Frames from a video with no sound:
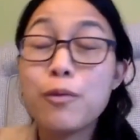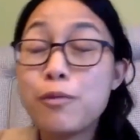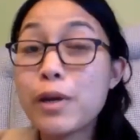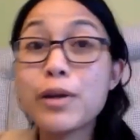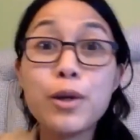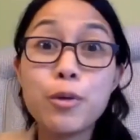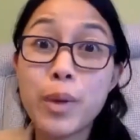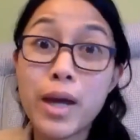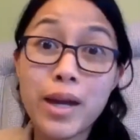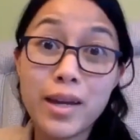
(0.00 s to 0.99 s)
very low
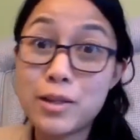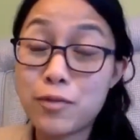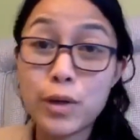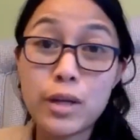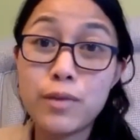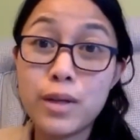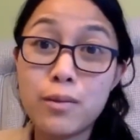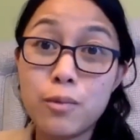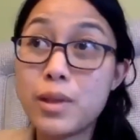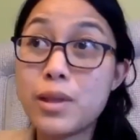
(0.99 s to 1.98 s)
pays for
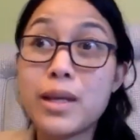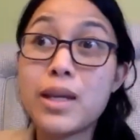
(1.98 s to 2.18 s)
even with like